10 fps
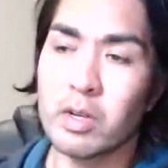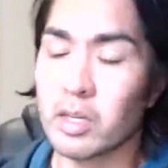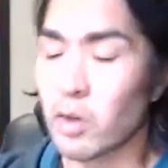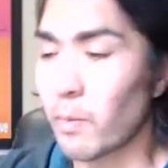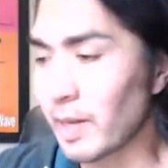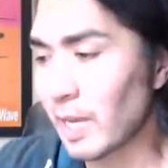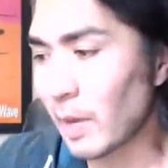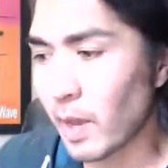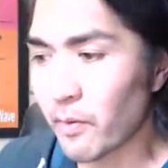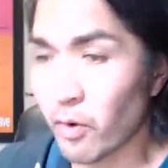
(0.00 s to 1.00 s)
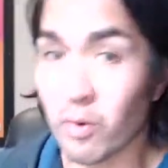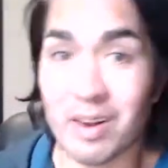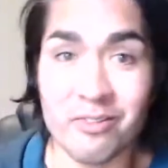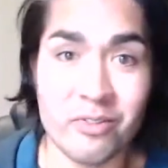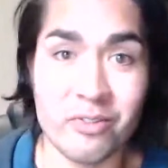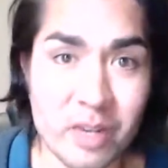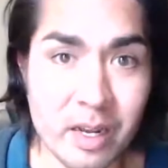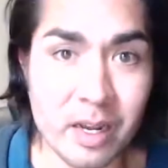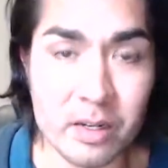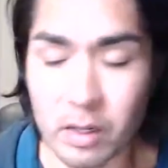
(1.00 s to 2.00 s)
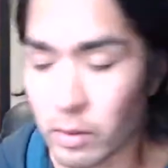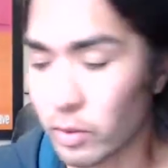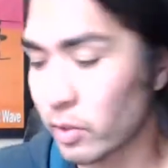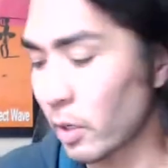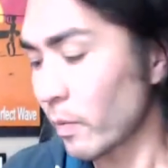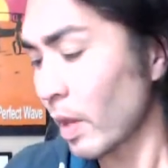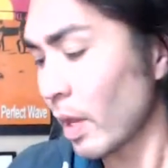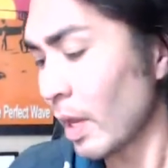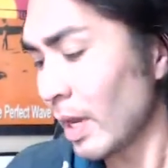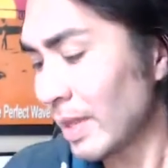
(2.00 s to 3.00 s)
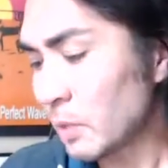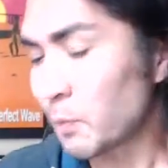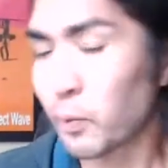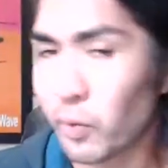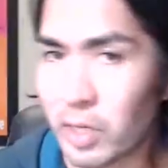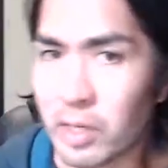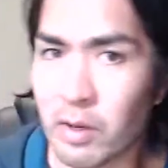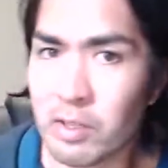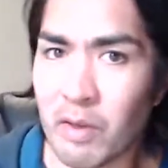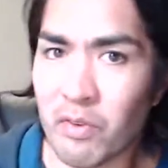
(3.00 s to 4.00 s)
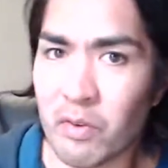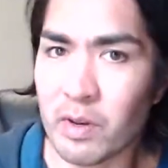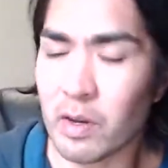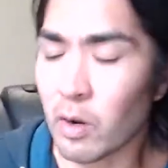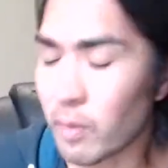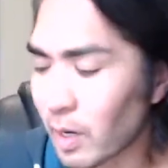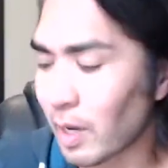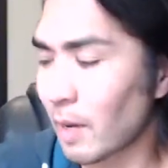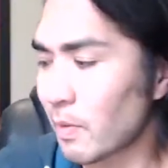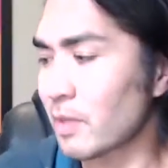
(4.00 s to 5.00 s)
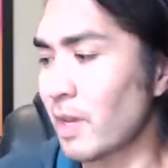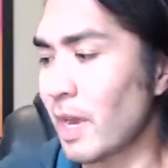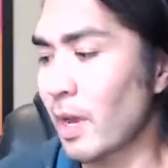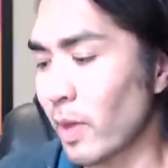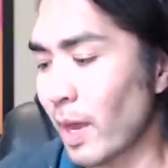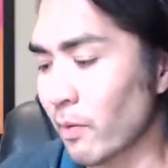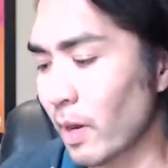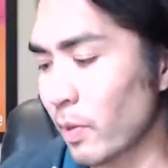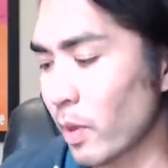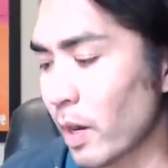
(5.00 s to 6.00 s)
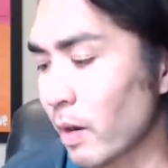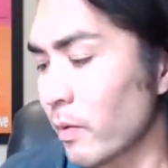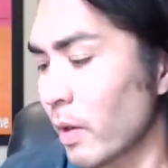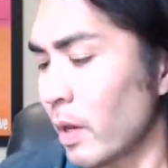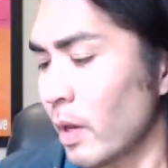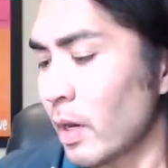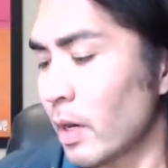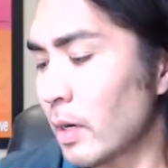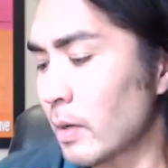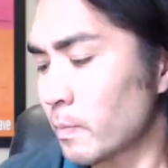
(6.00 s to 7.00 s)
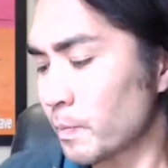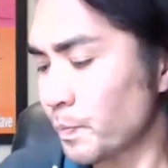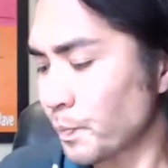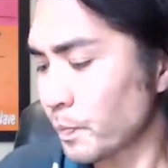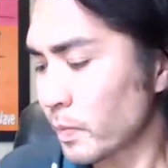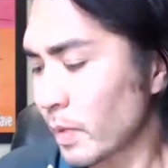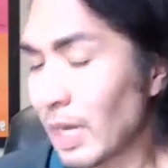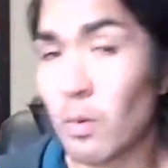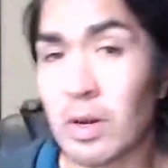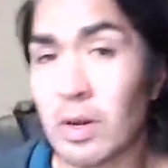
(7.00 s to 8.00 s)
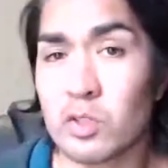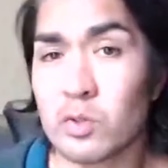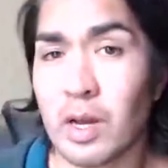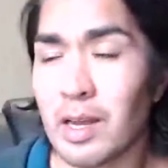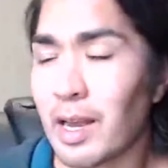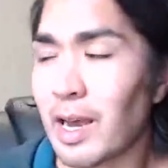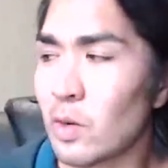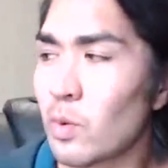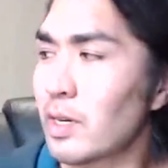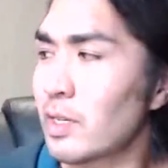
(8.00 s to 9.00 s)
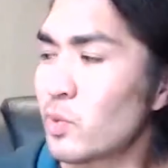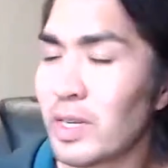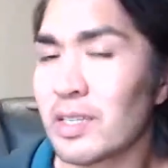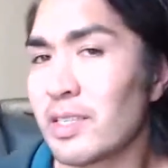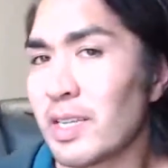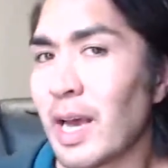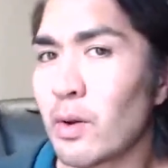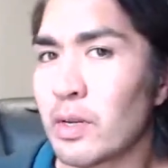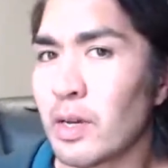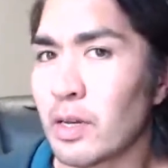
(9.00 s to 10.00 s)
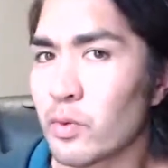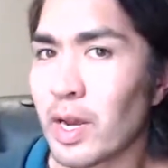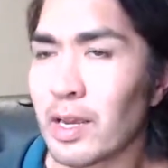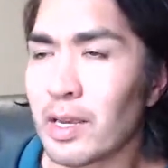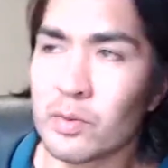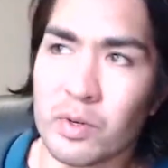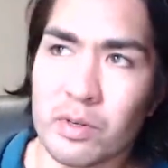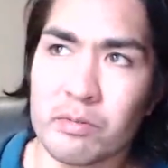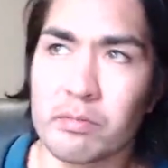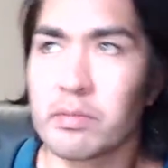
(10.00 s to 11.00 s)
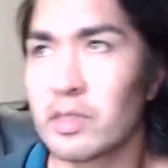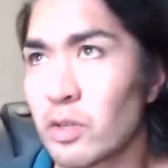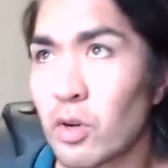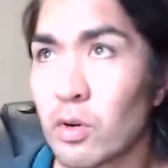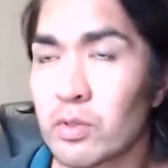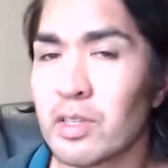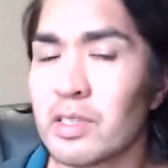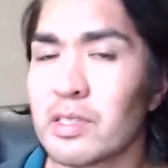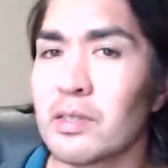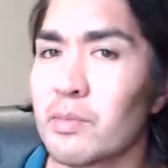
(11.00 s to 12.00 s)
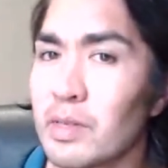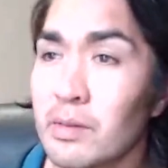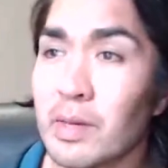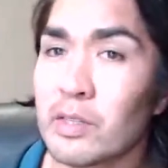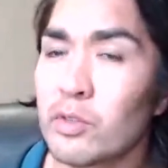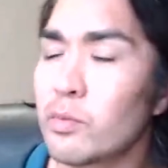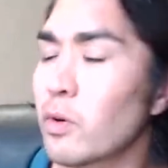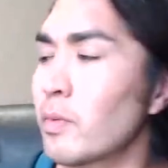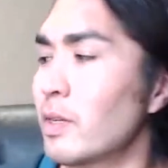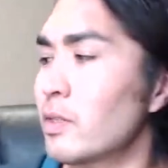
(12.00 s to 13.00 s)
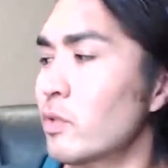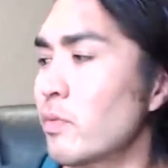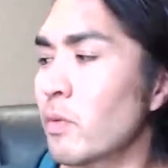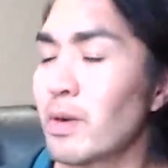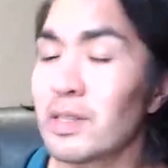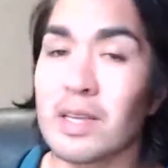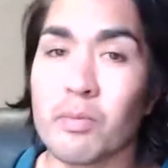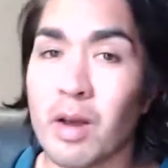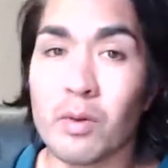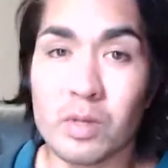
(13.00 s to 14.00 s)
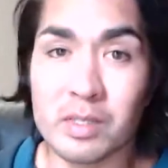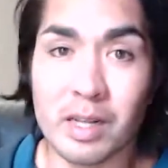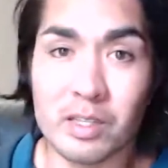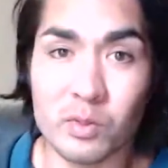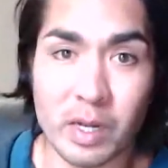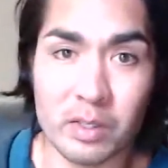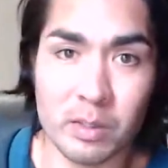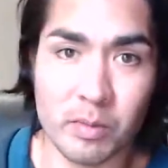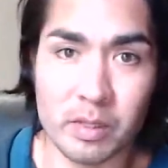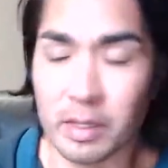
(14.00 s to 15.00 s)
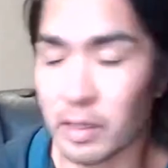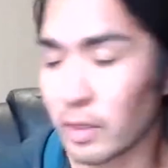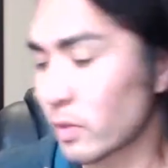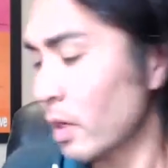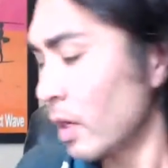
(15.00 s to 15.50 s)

to go up on eBay for around $59. So that's pretty close to my $50 mark. I'm going to take that right there. Um, and I want to swing. I, I kind of want to swing to see how it does, right? Because we're still cold season, but in about two more months, three more months, I probably would not swing on something like this.